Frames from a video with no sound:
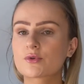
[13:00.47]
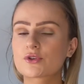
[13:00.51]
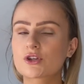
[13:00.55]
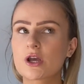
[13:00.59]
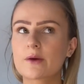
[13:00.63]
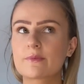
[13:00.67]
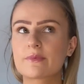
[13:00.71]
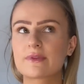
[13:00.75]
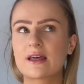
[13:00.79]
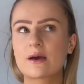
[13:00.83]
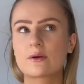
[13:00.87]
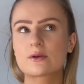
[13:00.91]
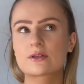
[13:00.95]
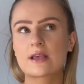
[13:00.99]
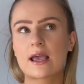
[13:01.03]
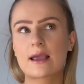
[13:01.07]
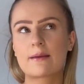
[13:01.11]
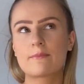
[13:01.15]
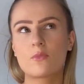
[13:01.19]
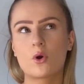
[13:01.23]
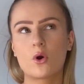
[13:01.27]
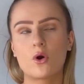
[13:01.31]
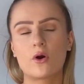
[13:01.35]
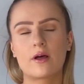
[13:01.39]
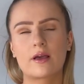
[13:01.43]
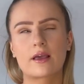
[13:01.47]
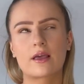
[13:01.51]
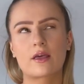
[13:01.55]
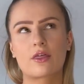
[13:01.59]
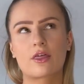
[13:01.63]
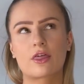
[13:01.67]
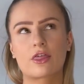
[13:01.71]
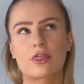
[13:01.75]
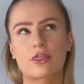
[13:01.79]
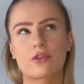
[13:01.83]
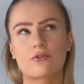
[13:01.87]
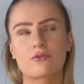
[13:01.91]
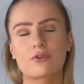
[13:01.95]
but that was like more like
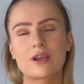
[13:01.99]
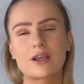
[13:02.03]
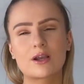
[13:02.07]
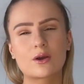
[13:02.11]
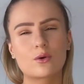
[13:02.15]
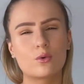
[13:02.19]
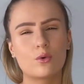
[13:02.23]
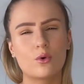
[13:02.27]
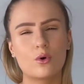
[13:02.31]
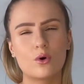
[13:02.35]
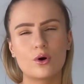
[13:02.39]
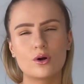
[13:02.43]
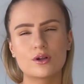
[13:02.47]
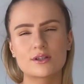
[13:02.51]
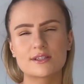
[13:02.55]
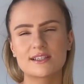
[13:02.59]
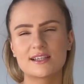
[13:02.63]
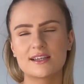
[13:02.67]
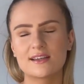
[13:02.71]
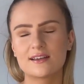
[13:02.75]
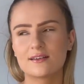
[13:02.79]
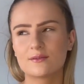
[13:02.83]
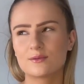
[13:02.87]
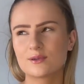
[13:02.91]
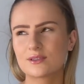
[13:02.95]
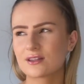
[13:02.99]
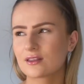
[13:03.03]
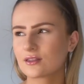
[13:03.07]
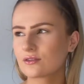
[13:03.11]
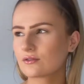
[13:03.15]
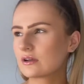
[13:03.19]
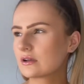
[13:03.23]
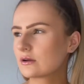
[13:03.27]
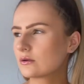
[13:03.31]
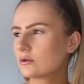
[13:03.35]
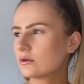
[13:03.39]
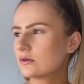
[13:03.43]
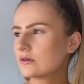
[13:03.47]
a three quarter, was it three
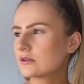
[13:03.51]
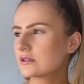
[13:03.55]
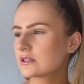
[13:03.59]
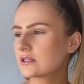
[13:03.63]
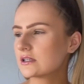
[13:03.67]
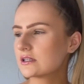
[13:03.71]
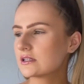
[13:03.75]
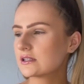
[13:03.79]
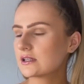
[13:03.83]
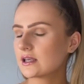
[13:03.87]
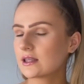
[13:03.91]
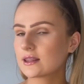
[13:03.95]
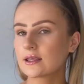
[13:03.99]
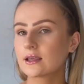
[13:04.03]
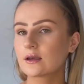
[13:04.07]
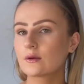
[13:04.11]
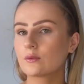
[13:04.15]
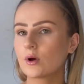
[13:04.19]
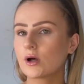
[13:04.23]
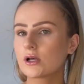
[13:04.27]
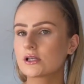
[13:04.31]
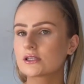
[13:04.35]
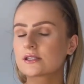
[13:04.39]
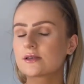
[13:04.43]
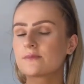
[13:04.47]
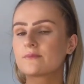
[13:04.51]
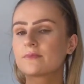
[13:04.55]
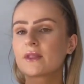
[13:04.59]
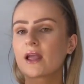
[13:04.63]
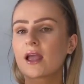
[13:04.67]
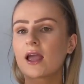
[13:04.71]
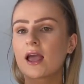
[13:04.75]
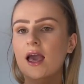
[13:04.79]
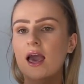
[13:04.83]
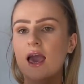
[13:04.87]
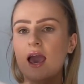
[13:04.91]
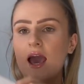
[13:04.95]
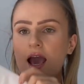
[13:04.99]
quarters? I think it was.
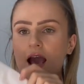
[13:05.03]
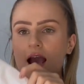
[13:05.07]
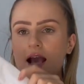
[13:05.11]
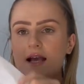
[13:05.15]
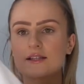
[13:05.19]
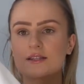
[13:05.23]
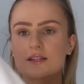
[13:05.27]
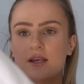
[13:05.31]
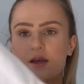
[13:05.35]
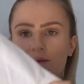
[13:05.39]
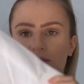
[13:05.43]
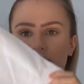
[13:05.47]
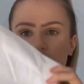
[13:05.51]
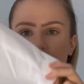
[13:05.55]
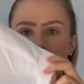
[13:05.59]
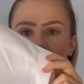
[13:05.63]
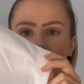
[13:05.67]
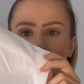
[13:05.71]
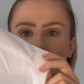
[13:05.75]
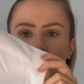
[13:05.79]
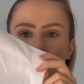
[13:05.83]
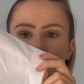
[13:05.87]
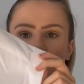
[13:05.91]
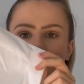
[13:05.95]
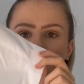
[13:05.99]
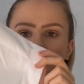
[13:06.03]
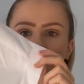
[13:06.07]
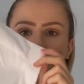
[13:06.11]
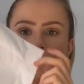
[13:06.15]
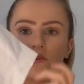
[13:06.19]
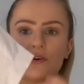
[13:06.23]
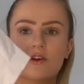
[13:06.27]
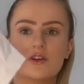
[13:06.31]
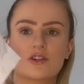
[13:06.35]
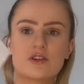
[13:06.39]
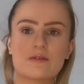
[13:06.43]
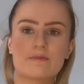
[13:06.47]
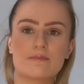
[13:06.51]
So this is like a short
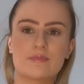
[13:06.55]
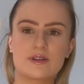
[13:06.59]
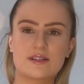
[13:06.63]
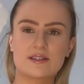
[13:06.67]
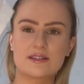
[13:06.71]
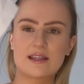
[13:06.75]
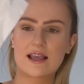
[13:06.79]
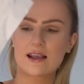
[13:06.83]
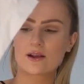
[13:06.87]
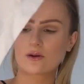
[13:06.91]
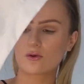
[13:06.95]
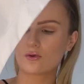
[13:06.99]
version, but it's like also